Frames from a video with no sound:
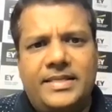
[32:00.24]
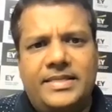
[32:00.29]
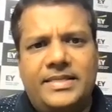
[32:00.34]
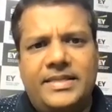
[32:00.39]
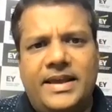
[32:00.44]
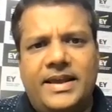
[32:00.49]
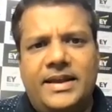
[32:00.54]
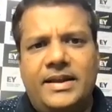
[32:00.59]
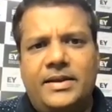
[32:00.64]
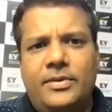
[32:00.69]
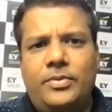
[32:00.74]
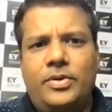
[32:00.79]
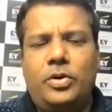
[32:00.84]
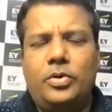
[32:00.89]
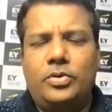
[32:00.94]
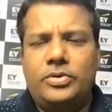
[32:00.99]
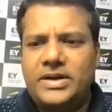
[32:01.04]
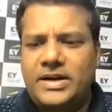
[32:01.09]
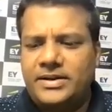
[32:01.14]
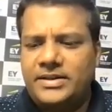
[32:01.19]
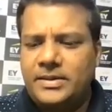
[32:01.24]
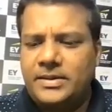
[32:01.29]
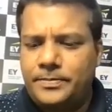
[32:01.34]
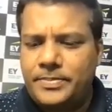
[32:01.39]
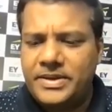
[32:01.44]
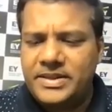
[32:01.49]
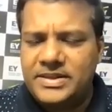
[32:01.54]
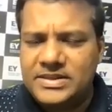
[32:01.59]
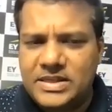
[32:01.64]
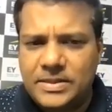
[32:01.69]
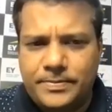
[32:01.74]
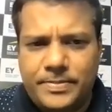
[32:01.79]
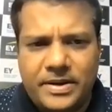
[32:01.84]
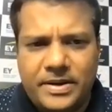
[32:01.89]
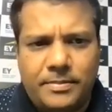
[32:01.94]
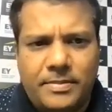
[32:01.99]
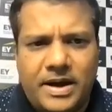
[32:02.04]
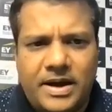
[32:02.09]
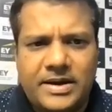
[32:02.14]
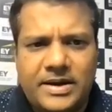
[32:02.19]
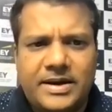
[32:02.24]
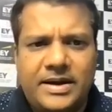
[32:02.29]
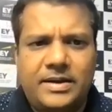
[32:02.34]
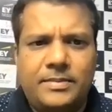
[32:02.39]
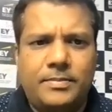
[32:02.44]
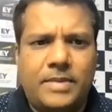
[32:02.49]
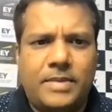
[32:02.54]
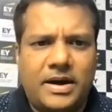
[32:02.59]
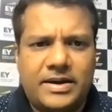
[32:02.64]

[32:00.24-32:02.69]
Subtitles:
then we looked at the principal market